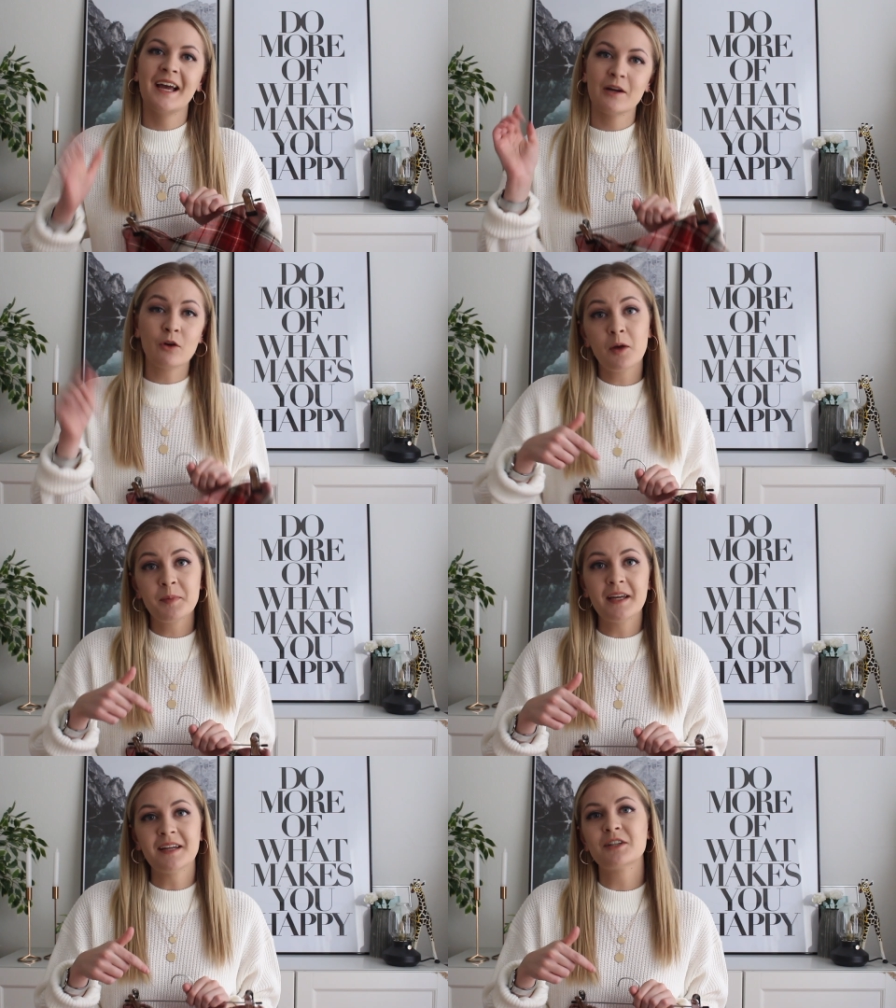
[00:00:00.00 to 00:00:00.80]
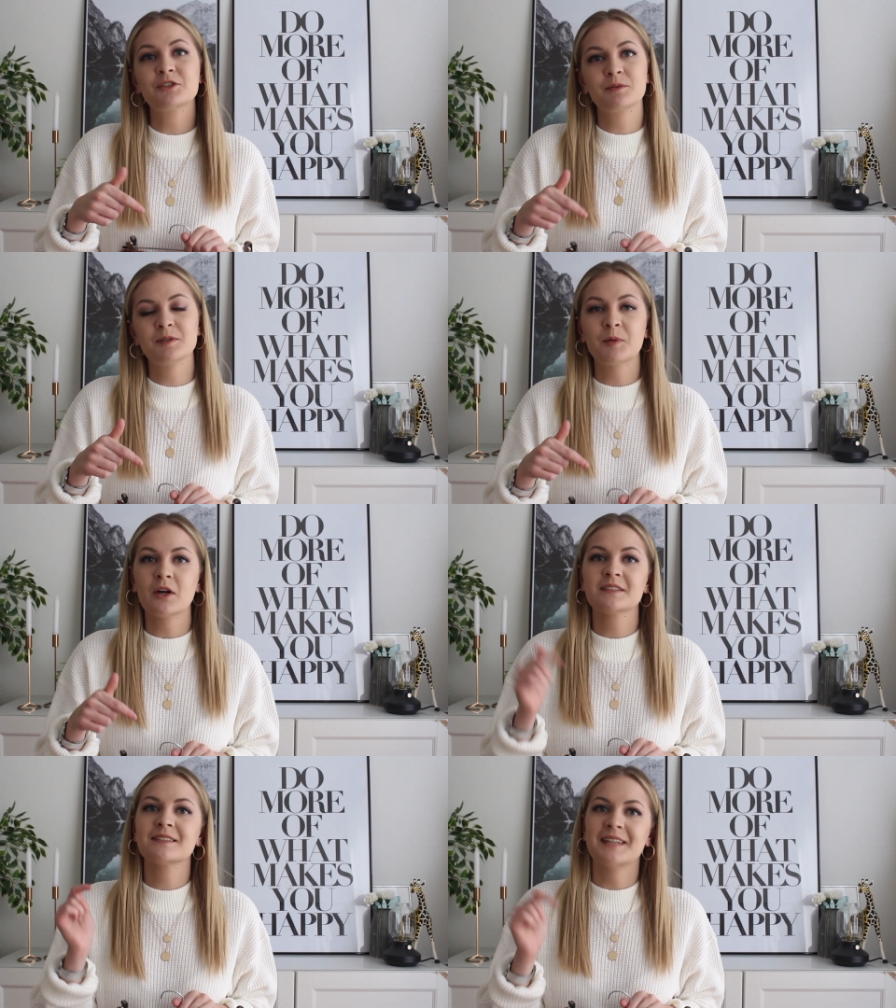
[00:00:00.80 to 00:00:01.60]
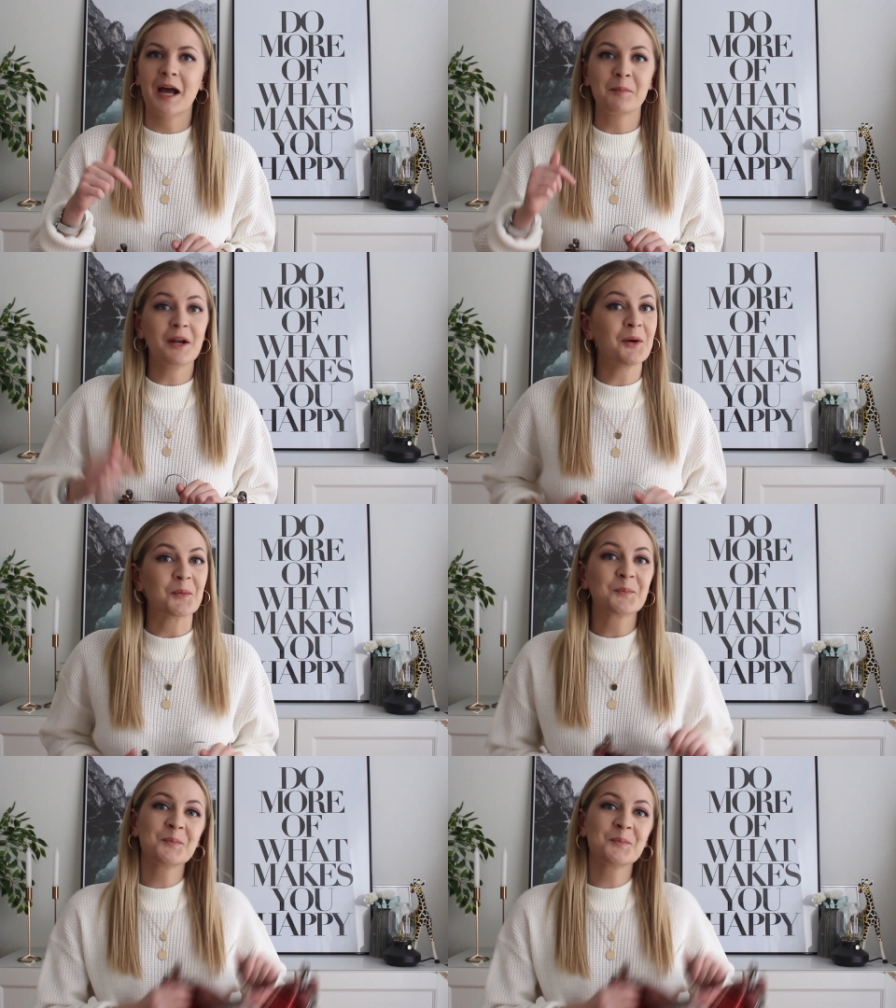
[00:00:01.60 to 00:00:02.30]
It'll all be in the description box down below.